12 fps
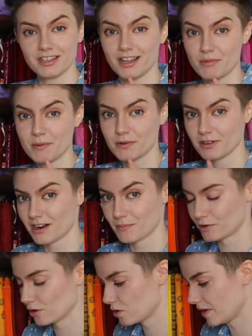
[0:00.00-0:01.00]
let me pull it up
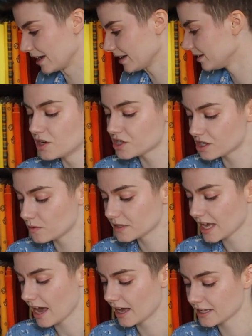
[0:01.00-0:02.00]
real quick. She was
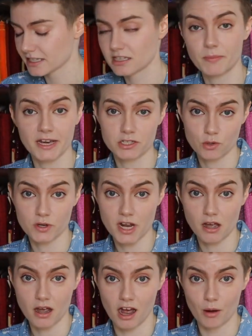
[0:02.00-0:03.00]
asked by
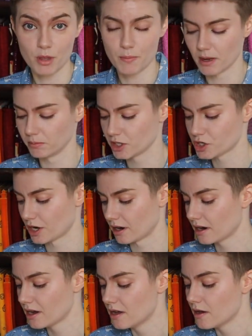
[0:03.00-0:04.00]
Tor.com, the publisher,